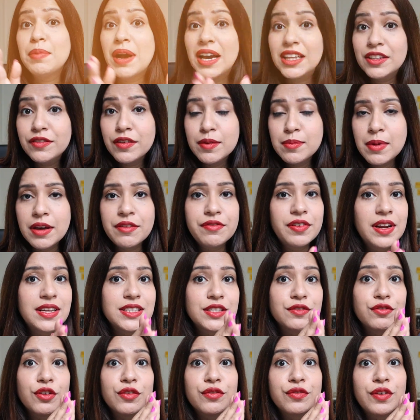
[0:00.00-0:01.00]
By the way, my
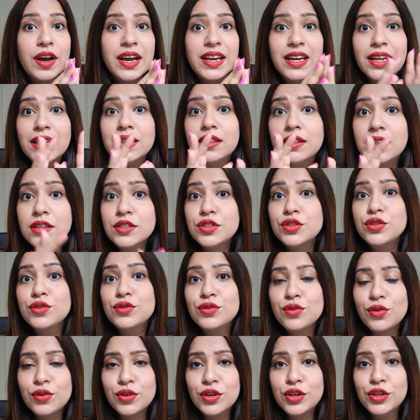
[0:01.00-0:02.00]
friends, if you're finding this
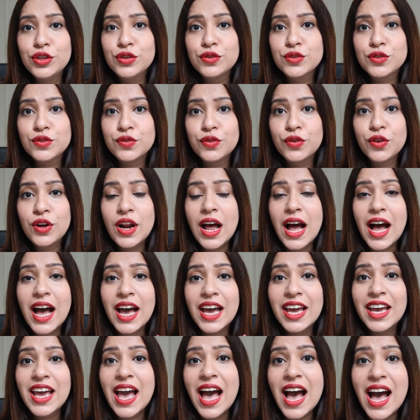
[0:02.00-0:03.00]
tutorial useful,
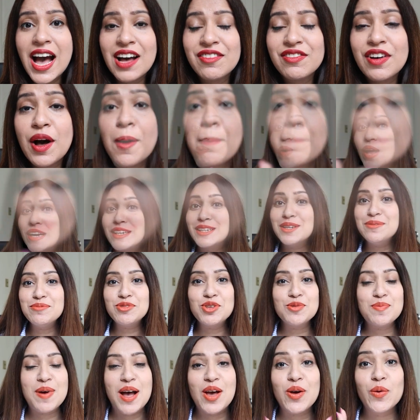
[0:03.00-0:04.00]
I have a
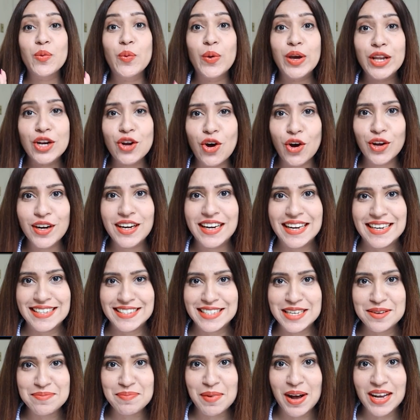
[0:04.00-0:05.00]
masterclass which you
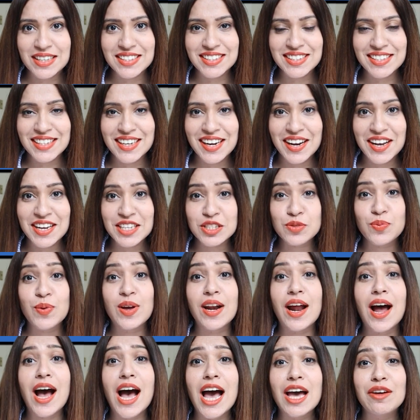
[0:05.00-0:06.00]
can download
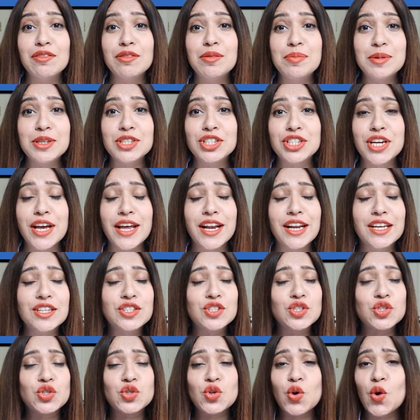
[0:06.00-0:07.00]
for you to watch any
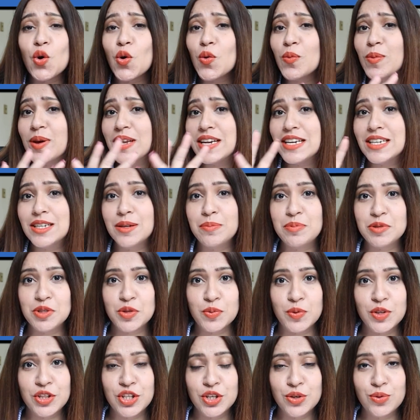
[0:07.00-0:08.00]
number of times, where
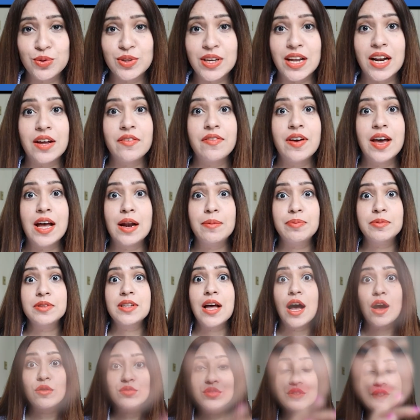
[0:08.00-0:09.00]
I'm going to go into
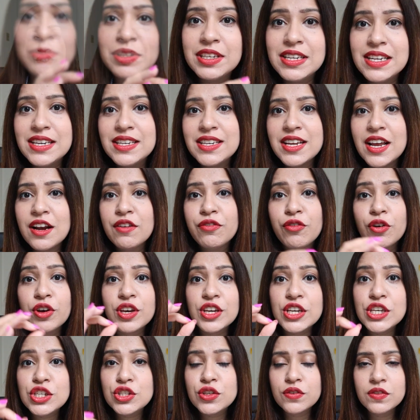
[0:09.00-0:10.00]
in-depth detail for
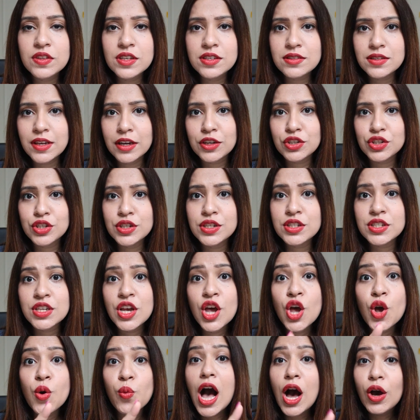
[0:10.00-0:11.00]
each of these sections,
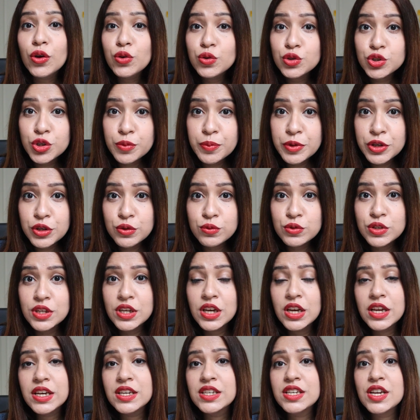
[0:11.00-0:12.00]
how you should be
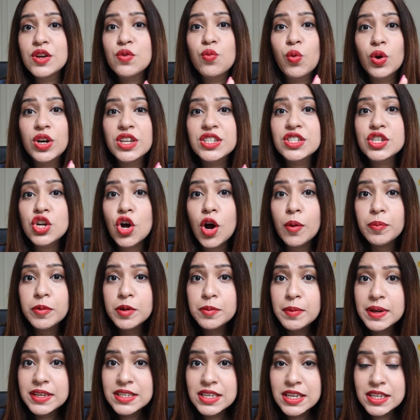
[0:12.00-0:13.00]
using LinkedIn, what is an
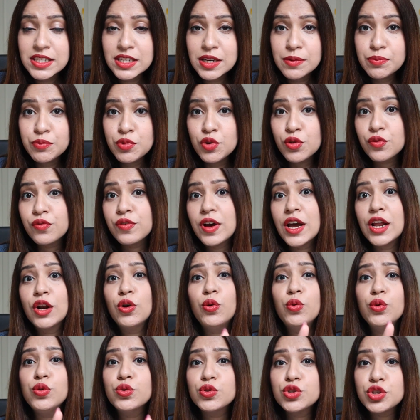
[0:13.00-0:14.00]
optimized LinkedIn profile,
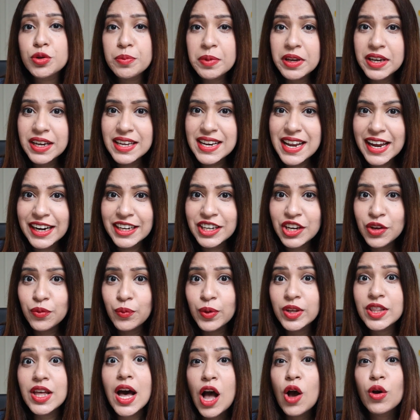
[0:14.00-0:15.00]
who you should be connecting
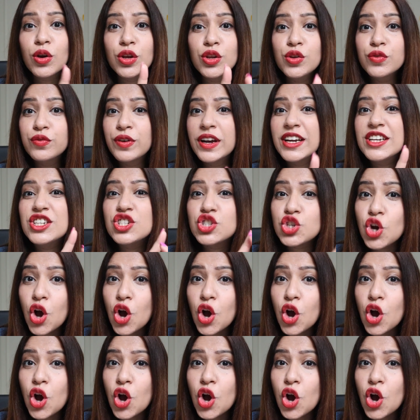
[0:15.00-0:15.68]
with, how can you find